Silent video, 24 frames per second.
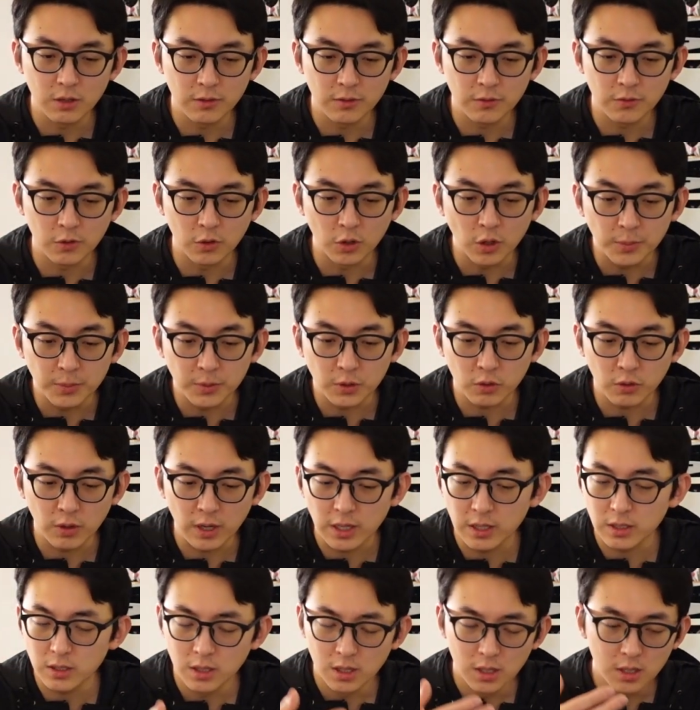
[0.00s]
For
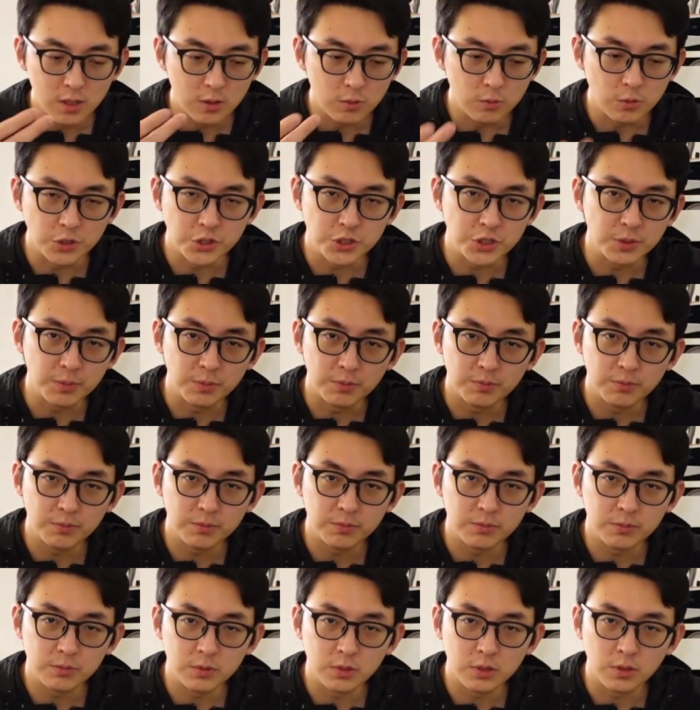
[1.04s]
UrbanCred, we ship
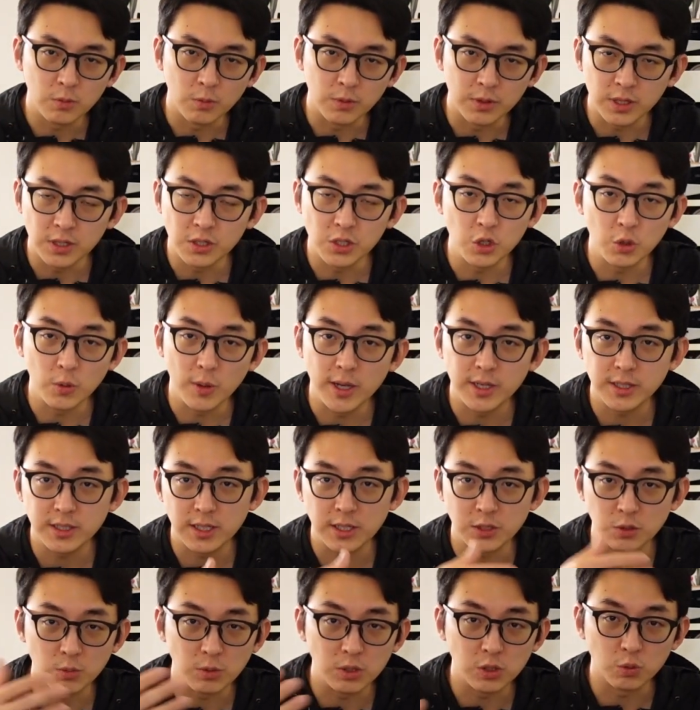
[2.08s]
within US
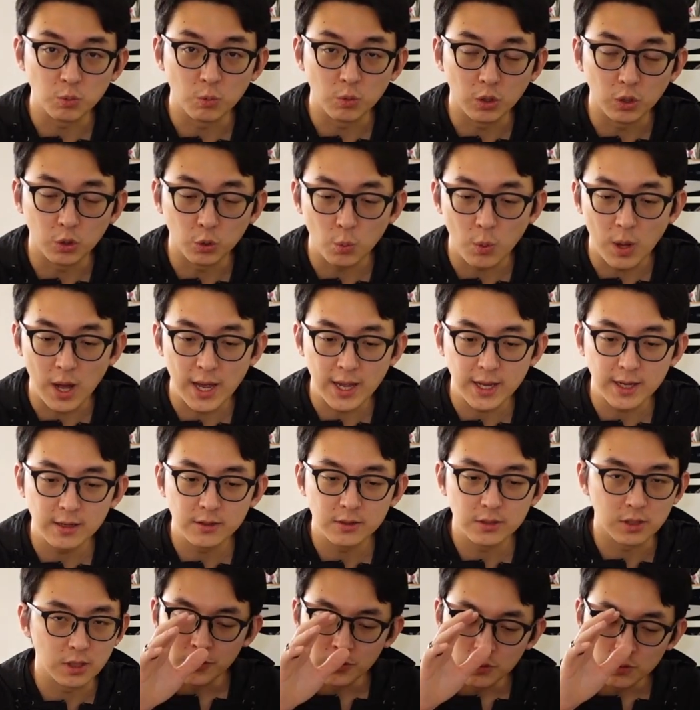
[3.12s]
as well as worldwide.
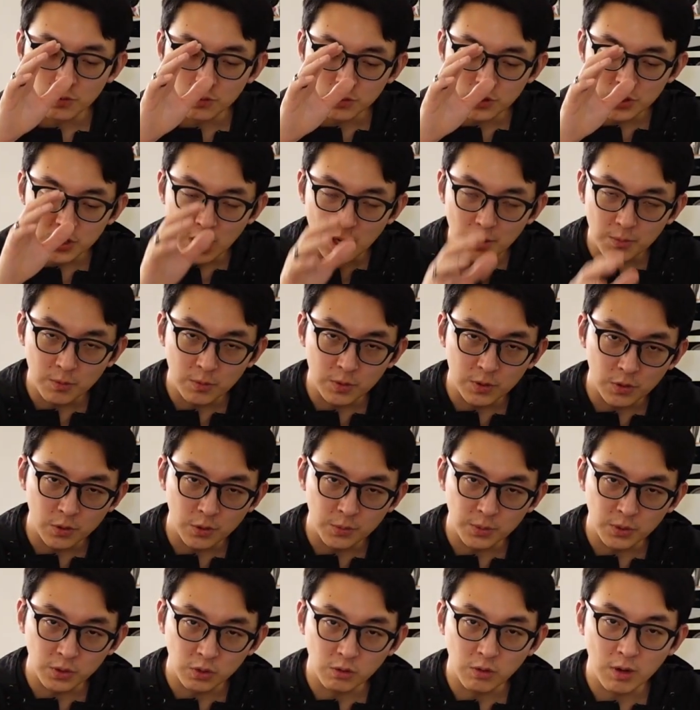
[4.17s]
So if you shop with
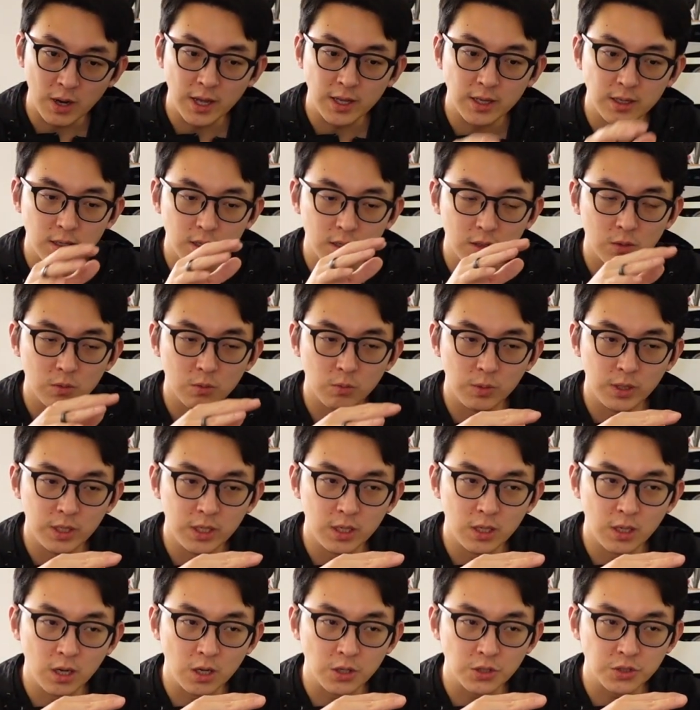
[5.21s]
UrbanCred,
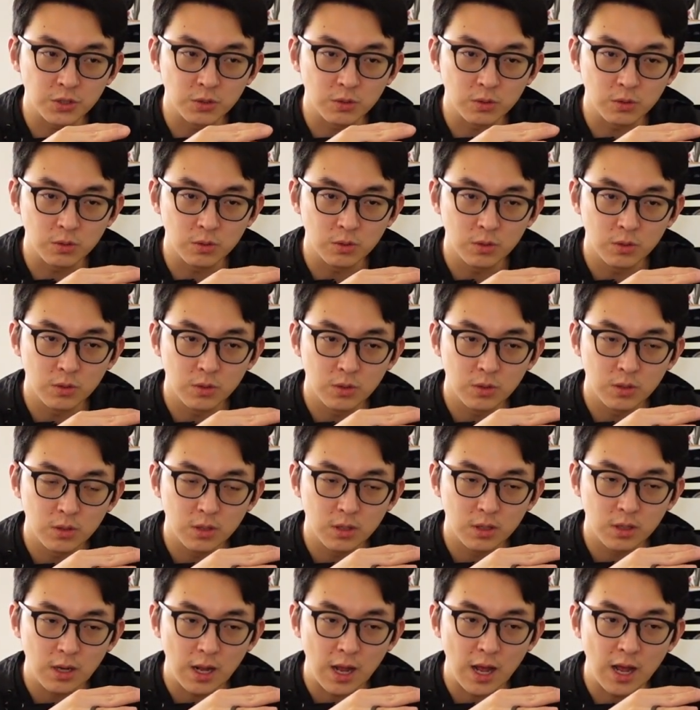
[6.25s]
we also
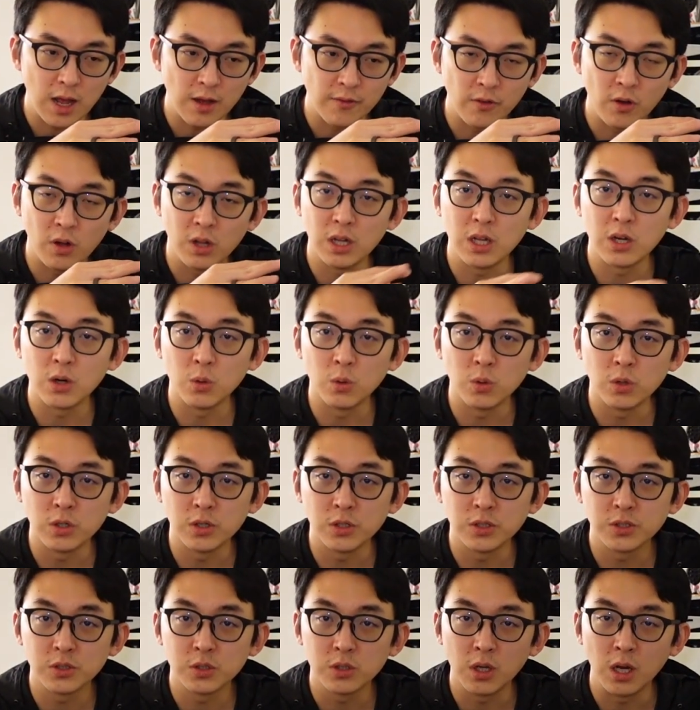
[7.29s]
have all our
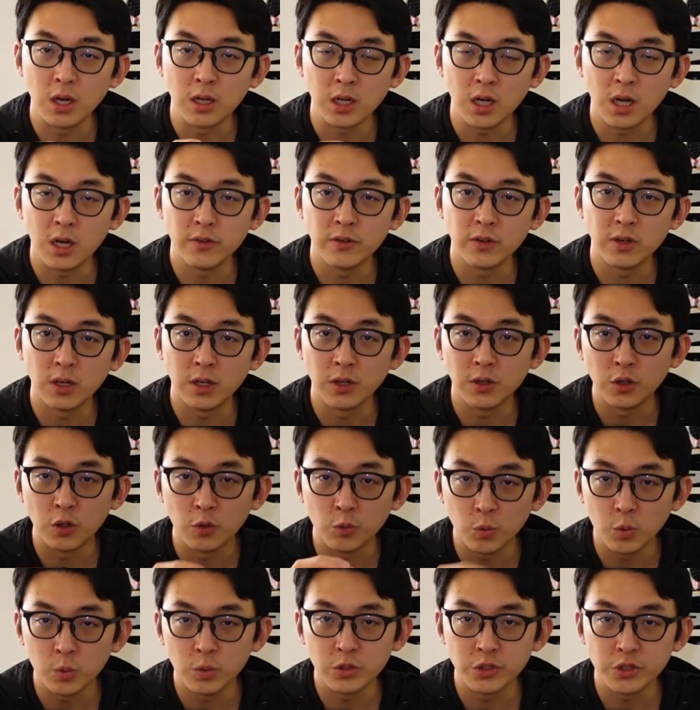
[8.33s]
orders covered under
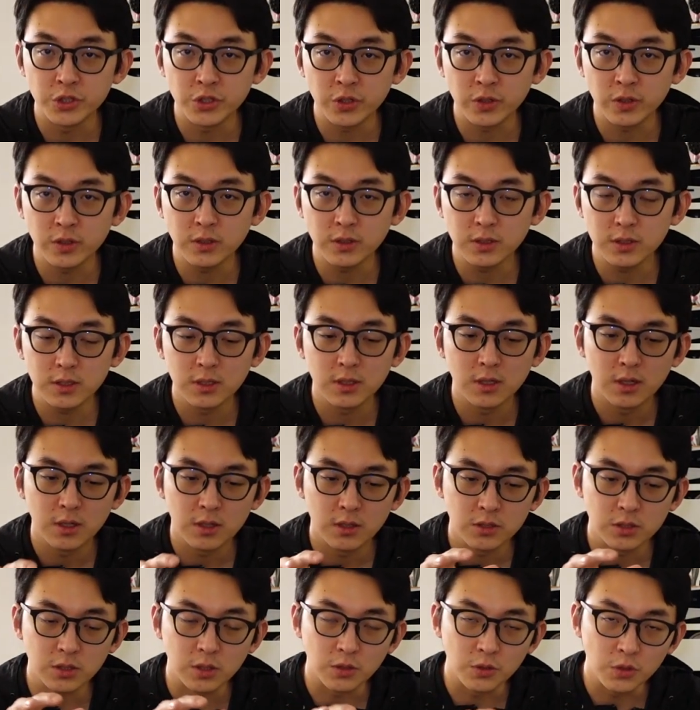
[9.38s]
root insurance.
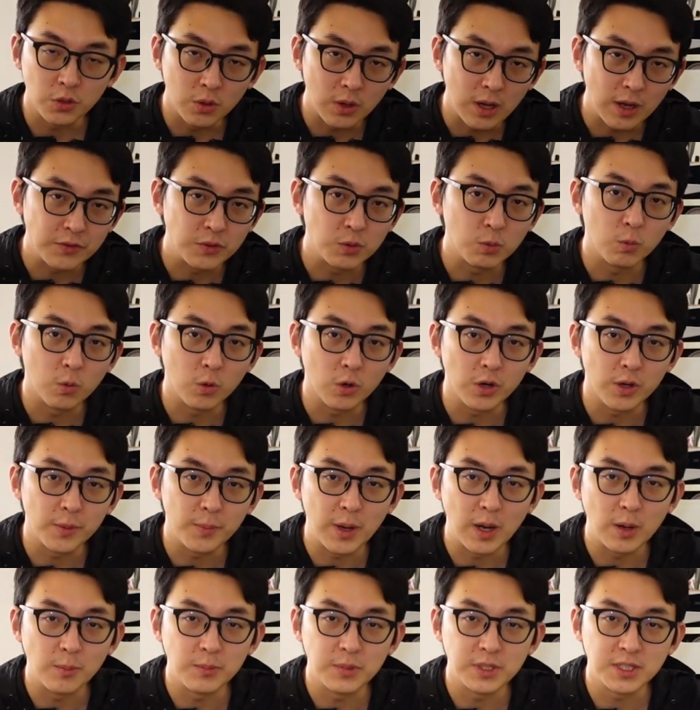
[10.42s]
So you don't have to worry
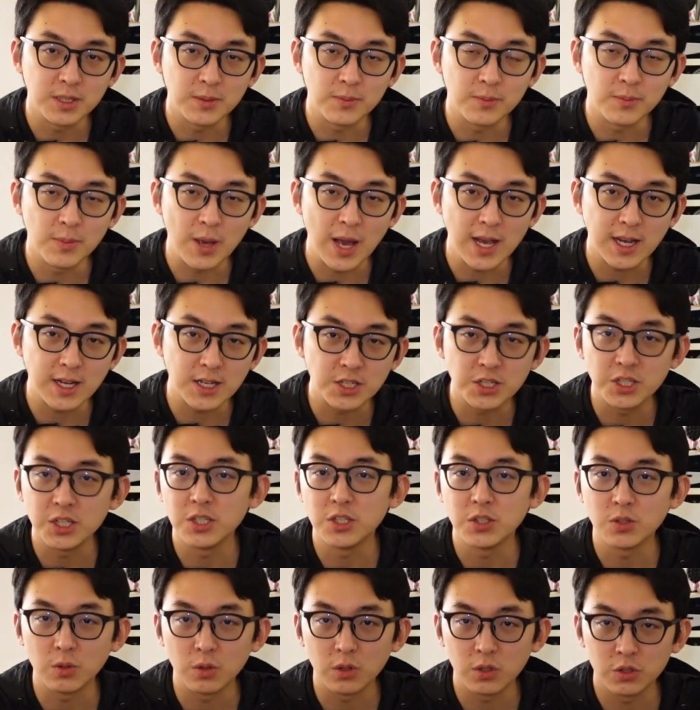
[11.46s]
about missing
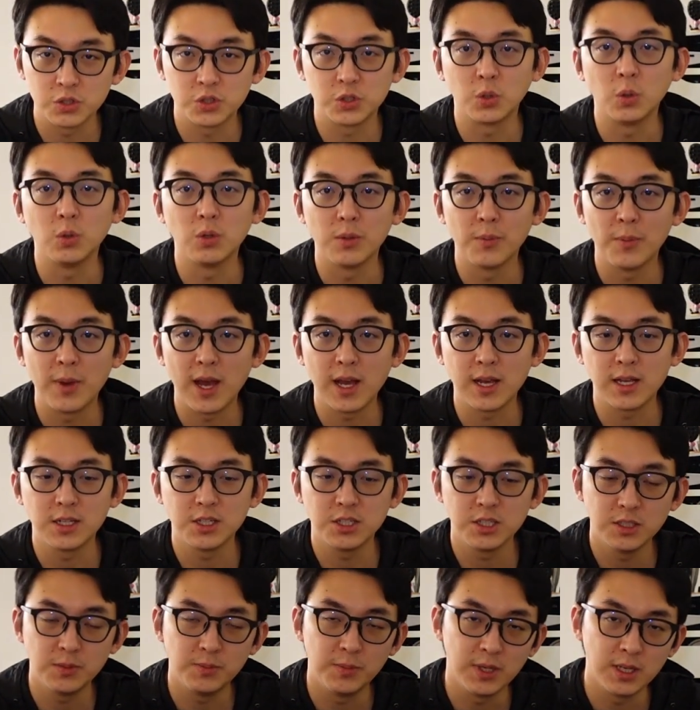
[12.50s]
packages or stolen
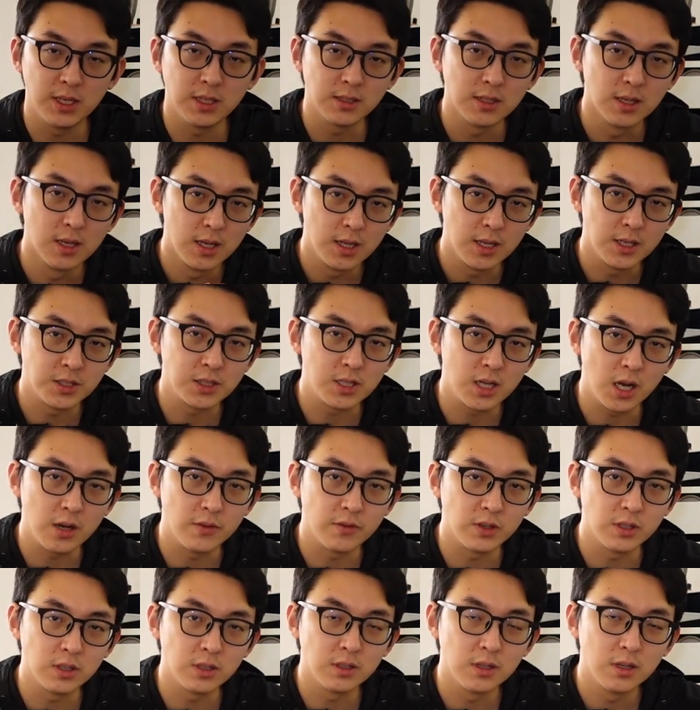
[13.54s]
packages because it's
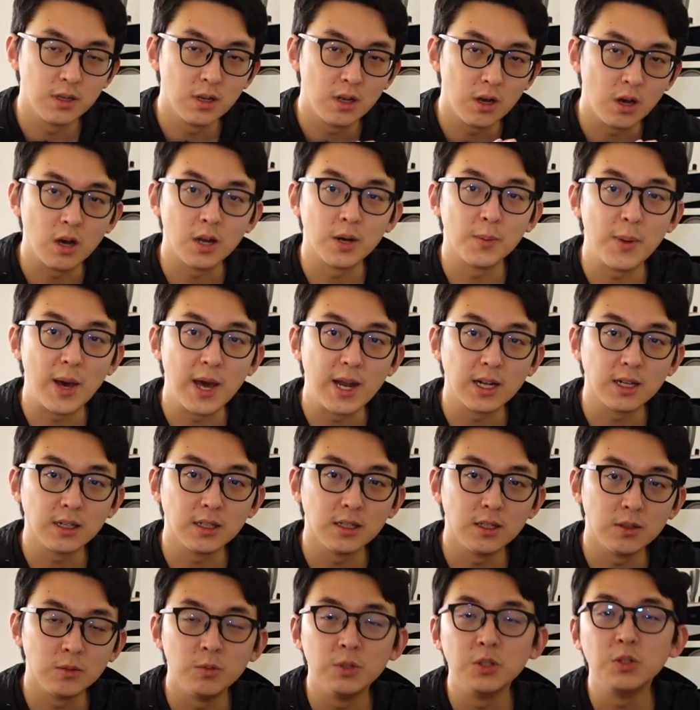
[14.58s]
covered automatically.
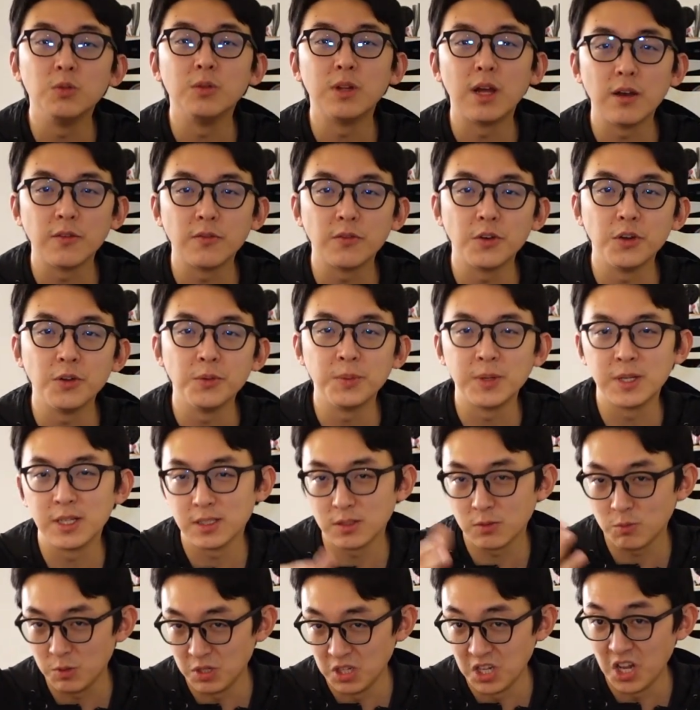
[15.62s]
We do that for you
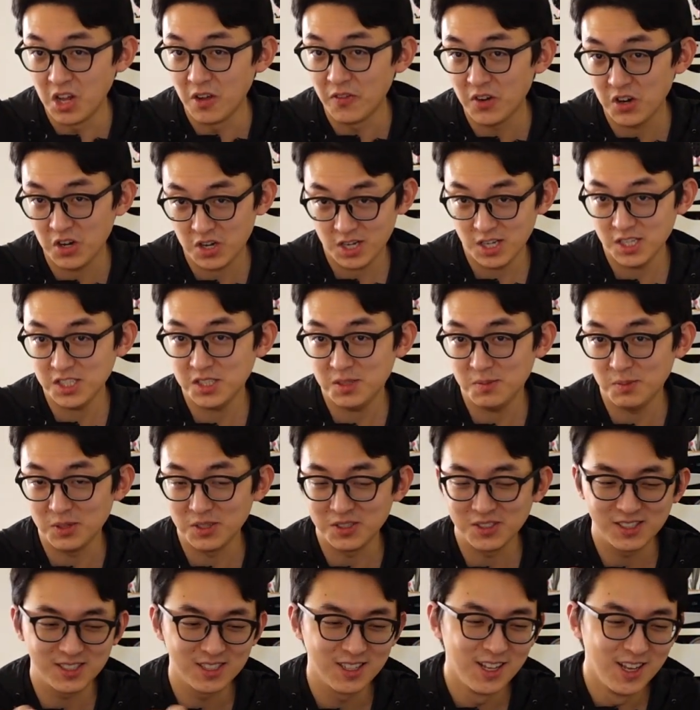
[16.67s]
because we love our
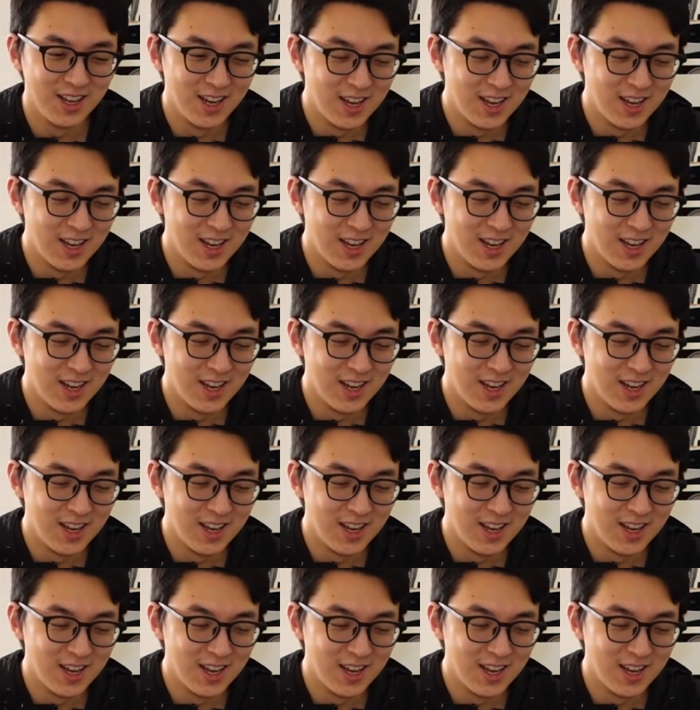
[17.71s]
customers.